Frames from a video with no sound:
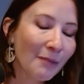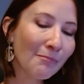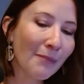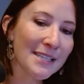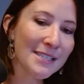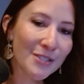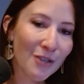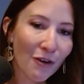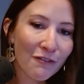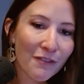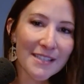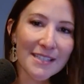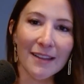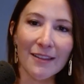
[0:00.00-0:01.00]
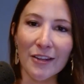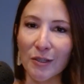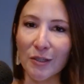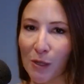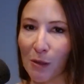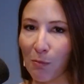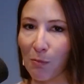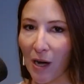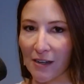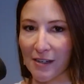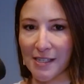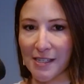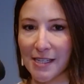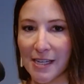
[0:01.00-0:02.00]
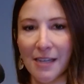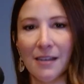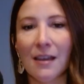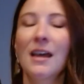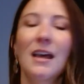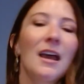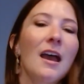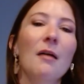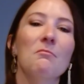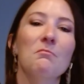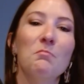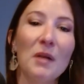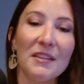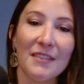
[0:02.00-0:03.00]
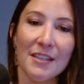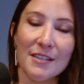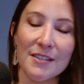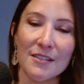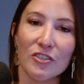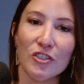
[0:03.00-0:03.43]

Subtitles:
My sofa is a little more boxy, but these